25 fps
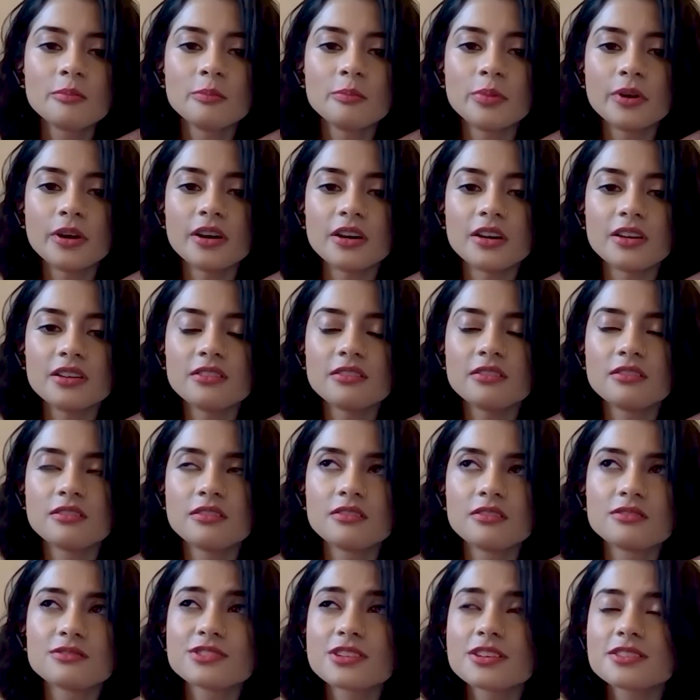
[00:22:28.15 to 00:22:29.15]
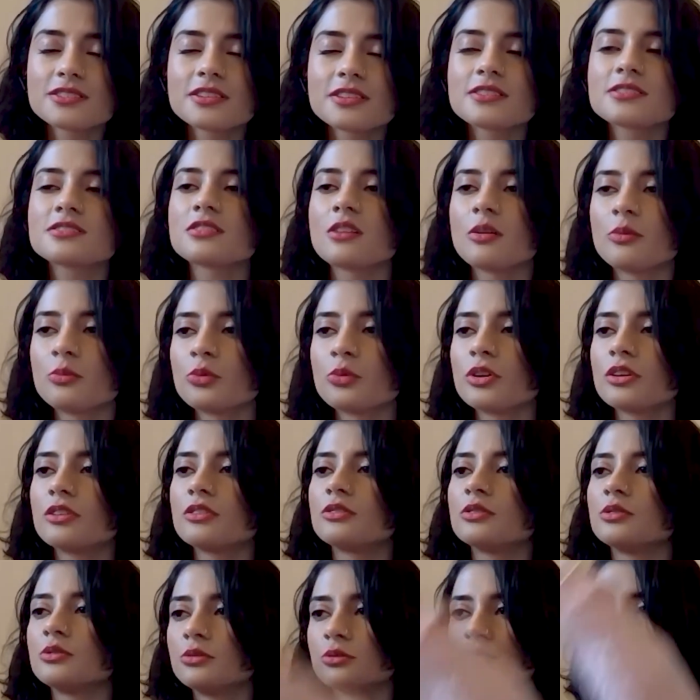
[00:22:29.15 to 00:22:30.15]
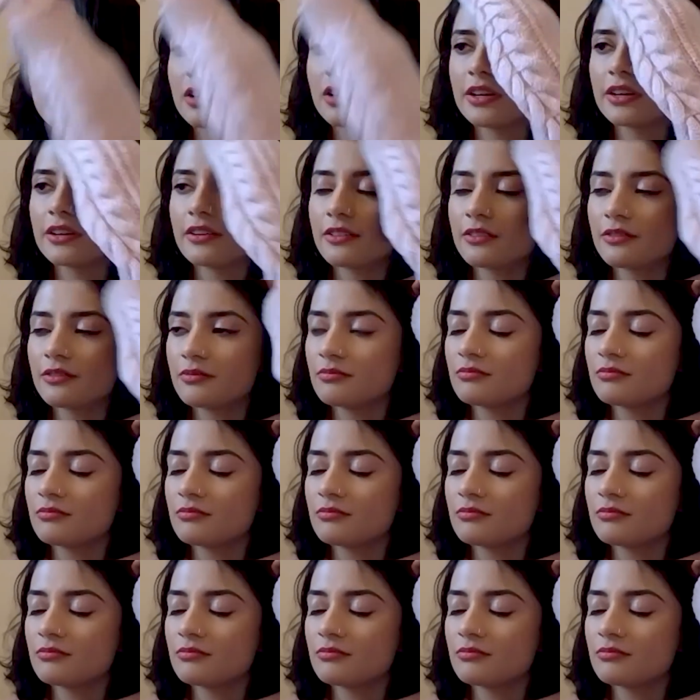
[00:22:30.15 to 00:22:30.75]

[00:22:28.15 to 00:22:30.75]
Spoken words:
But just as someone who like